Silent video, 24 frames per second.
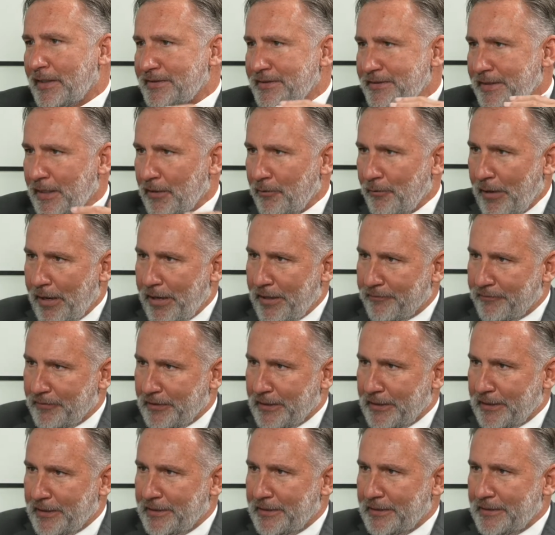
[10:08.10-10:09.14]
now
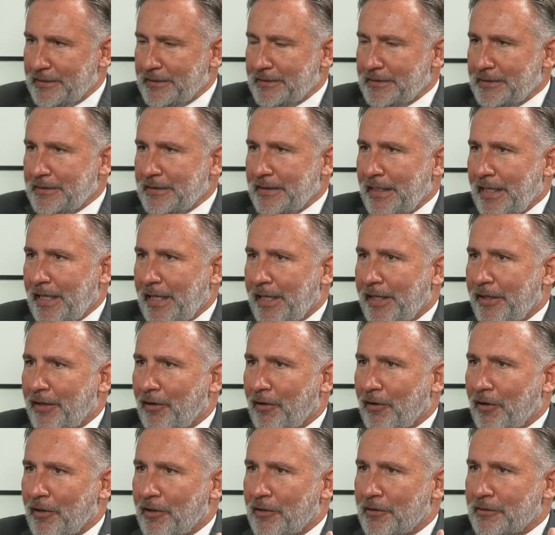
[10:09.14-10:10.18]
ratified and
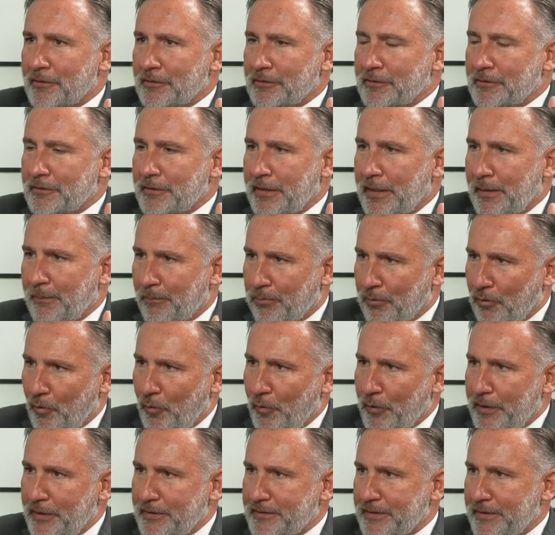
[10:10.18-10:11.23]
our
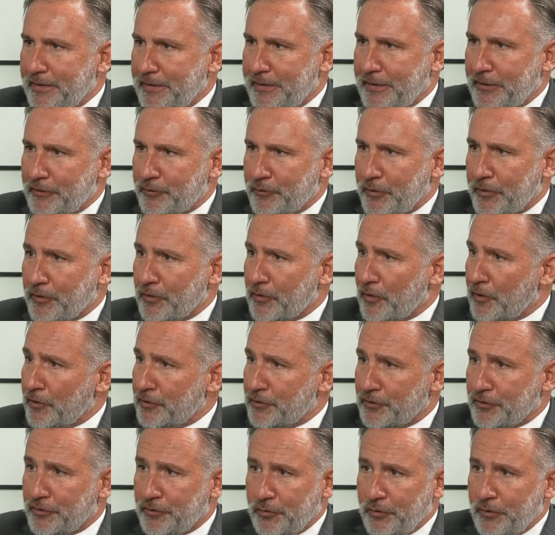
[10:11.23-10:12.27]
employees in the district, our
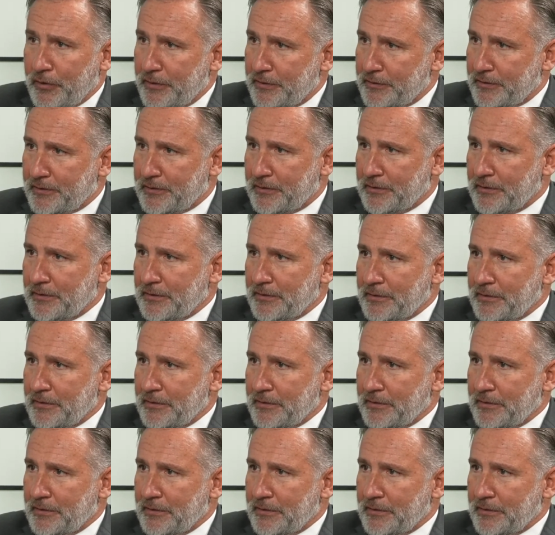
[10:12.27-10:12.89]
students,